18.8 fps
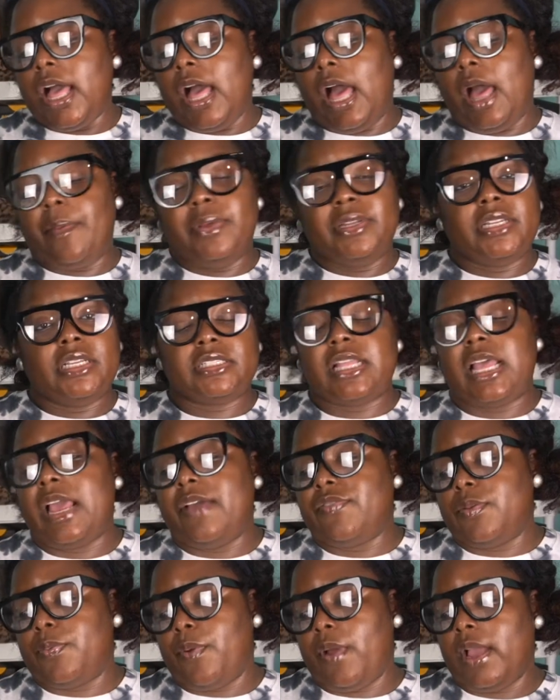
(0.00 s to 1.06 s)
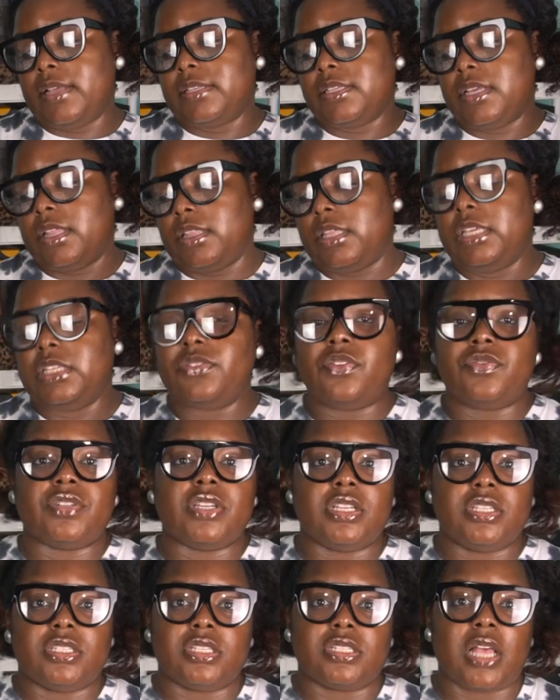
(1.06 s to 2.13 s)
It does not have the price. These
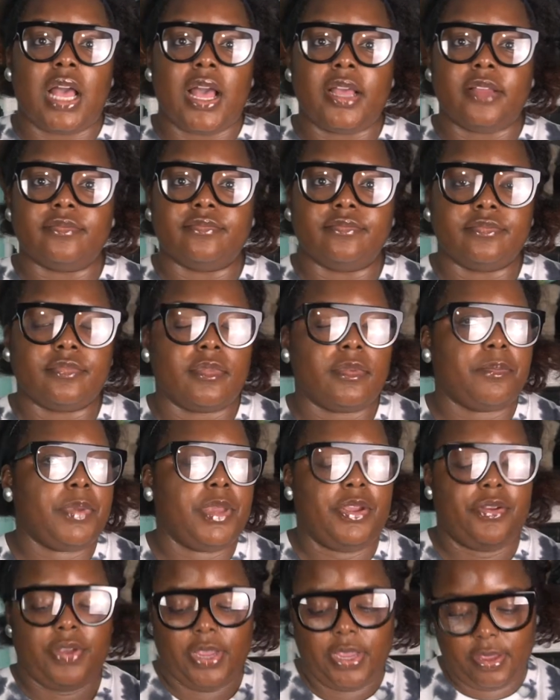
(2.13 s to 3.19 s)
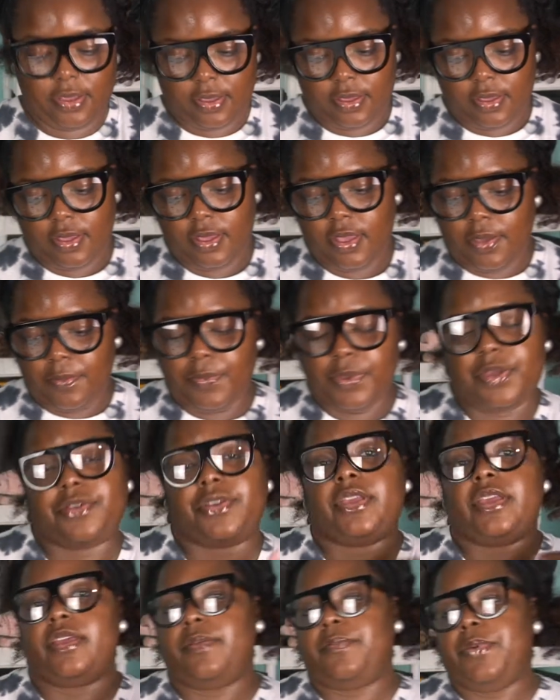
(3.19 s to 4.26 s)
15s is hot. Period.
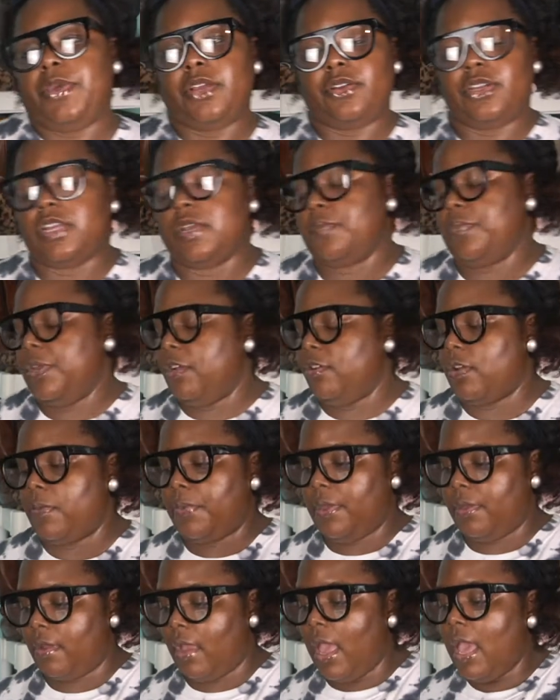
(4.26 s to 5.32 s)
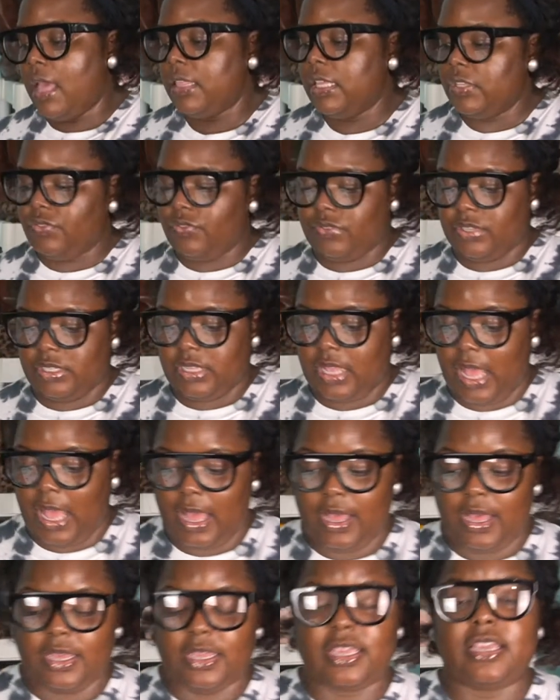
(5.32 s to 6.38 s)
Period. Period. Period. Period. These 15s are
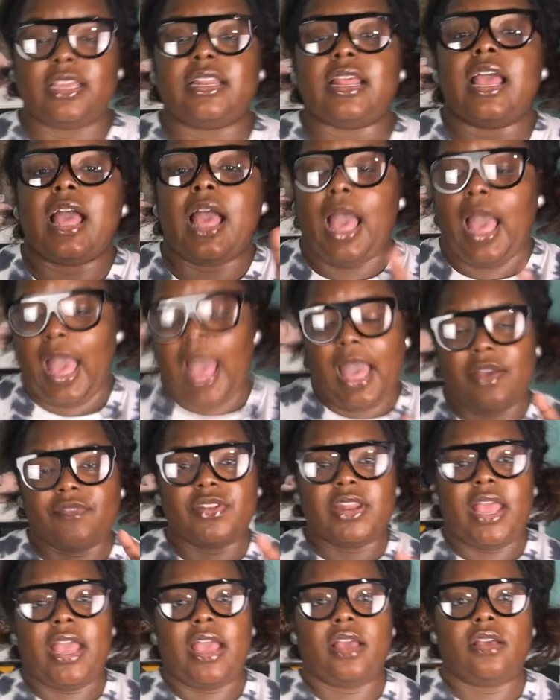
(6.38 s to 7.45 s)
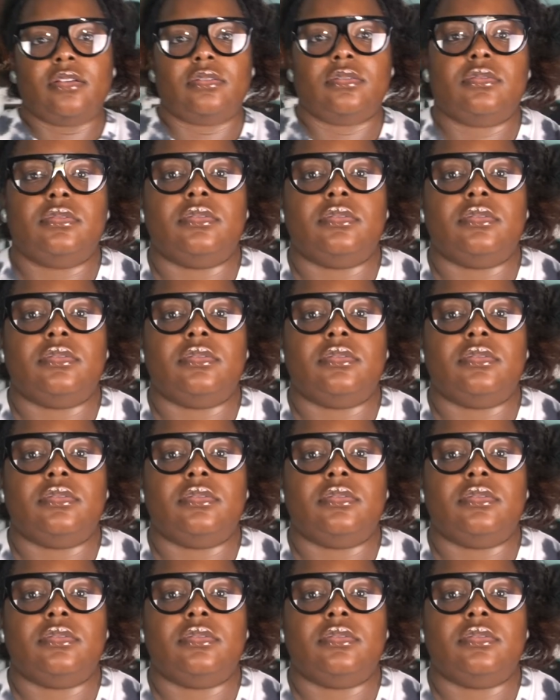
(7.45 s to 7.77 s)
hot. Again, I haven't had...